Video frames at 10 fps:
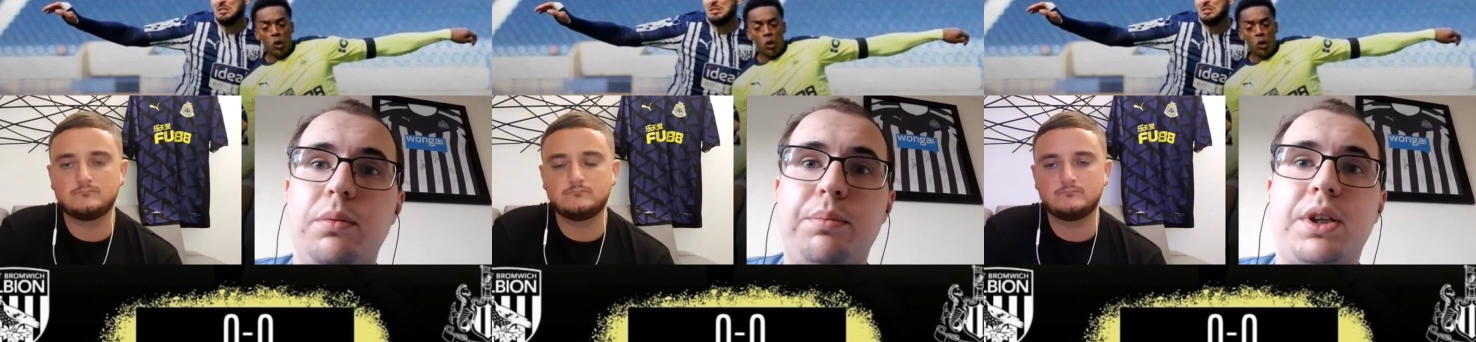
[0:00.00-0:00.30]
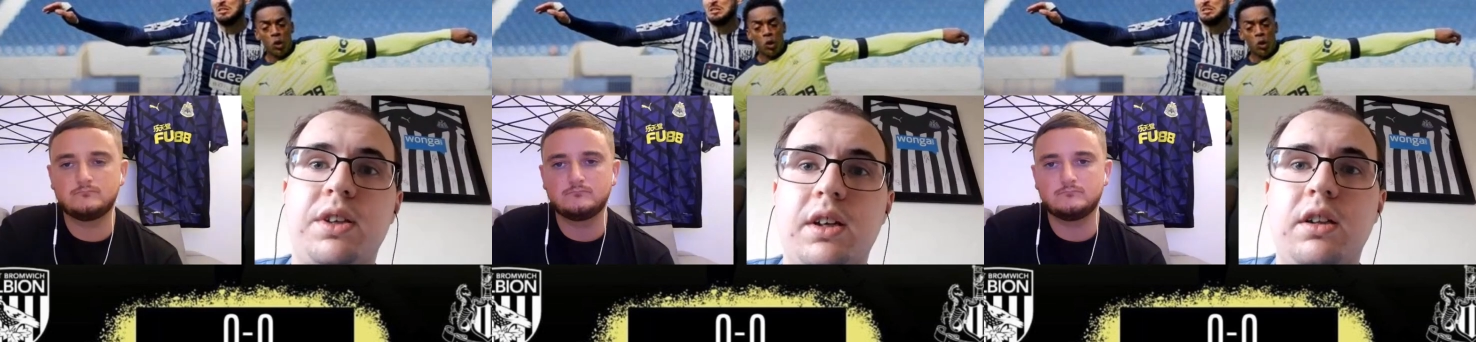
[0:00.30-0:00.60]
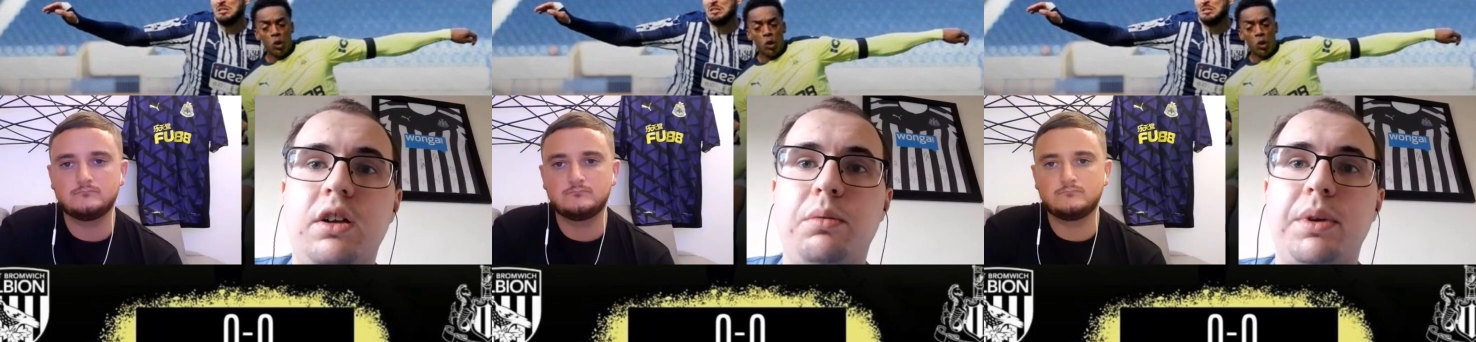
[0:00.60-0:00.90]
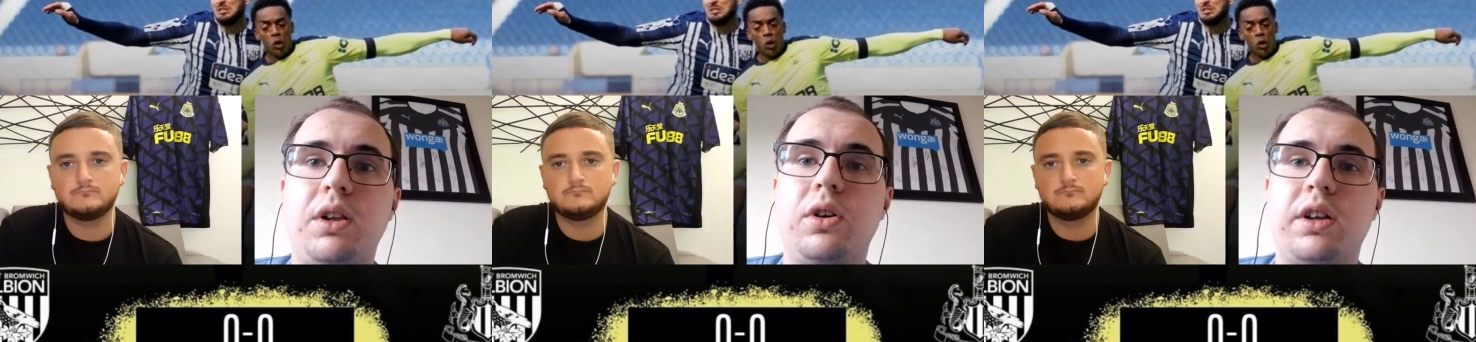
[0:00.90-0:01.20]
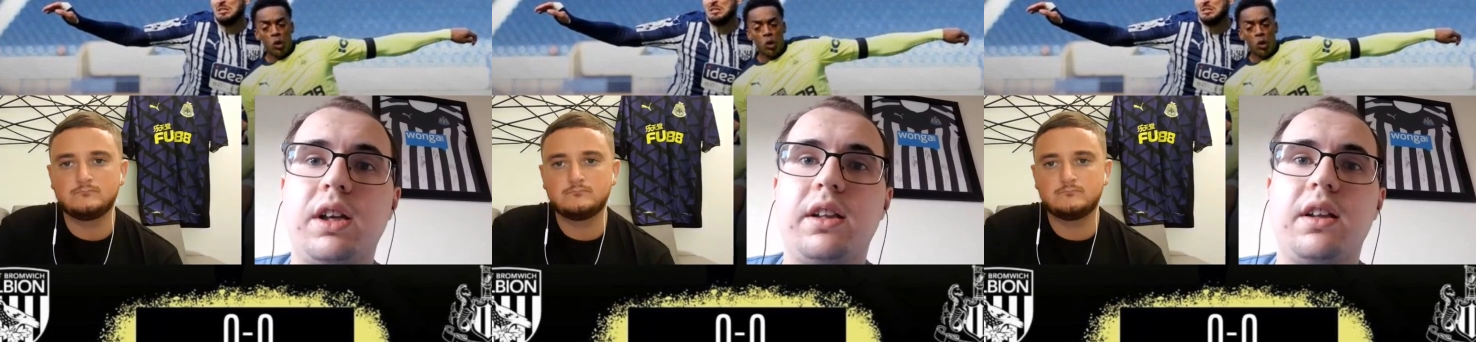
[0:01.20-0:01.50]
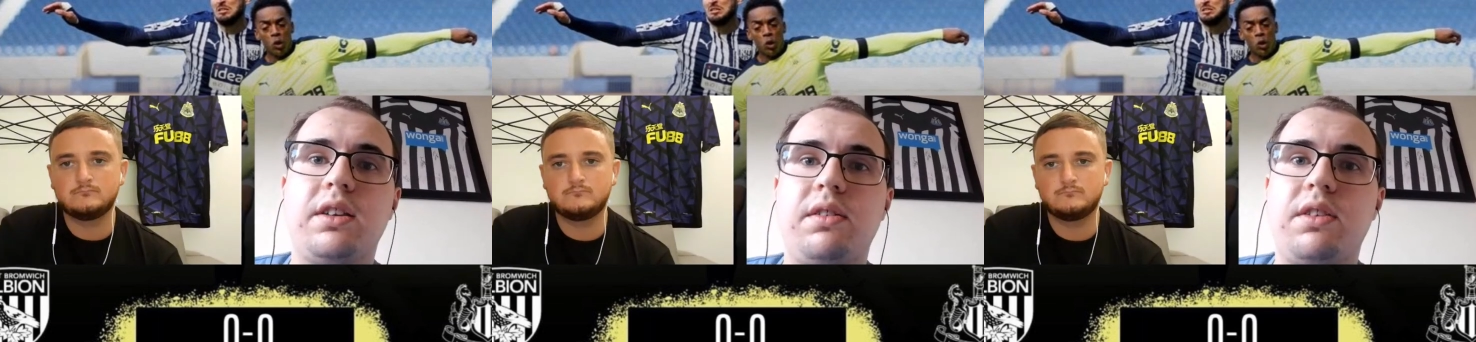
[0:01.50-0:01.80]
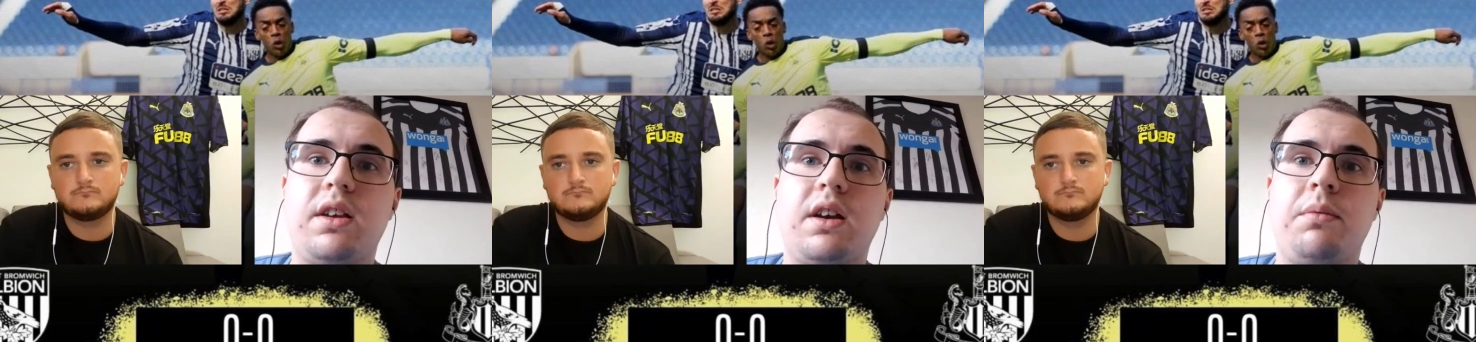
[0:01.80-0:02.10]
Speaker 1: particularly will be looking at this and
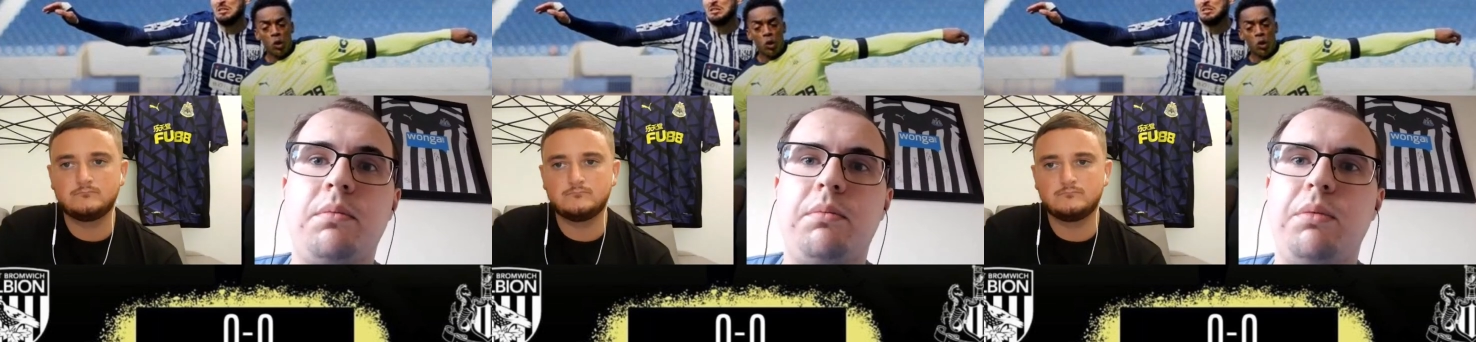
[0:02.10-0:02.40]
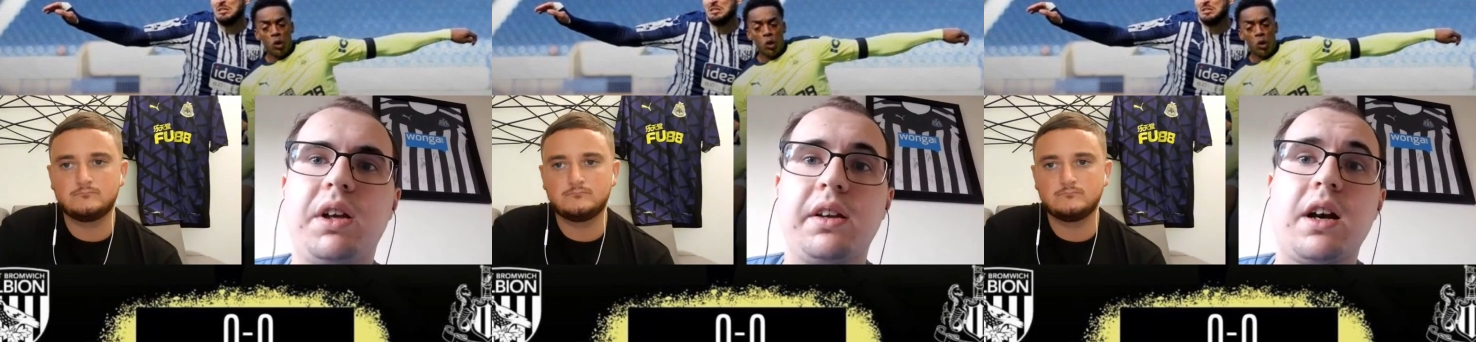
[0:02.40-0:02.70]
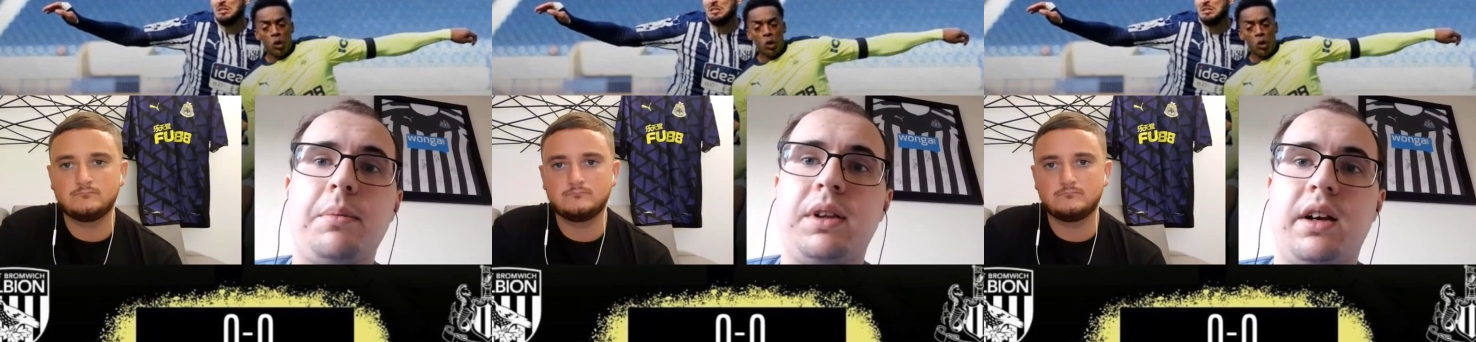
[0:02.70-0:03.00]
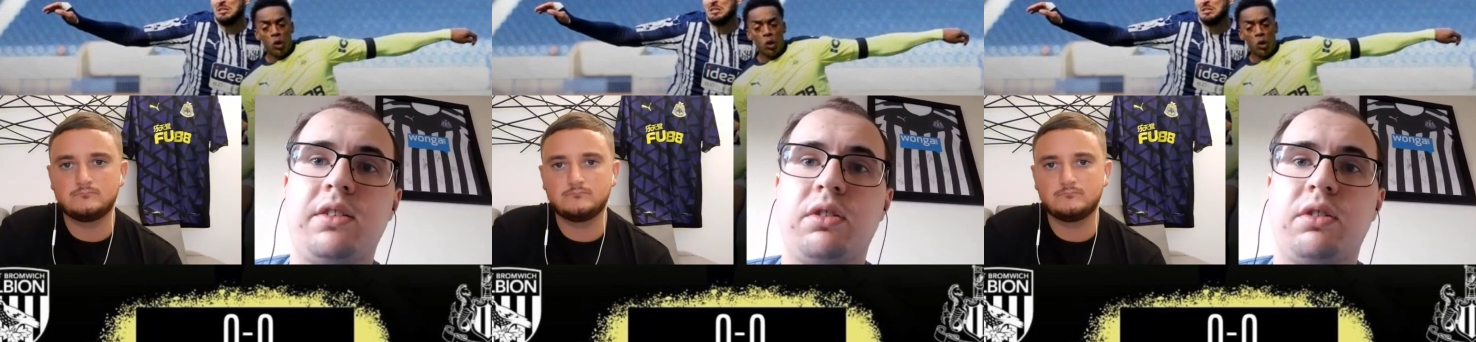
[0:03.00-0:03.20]
say, we can capitalise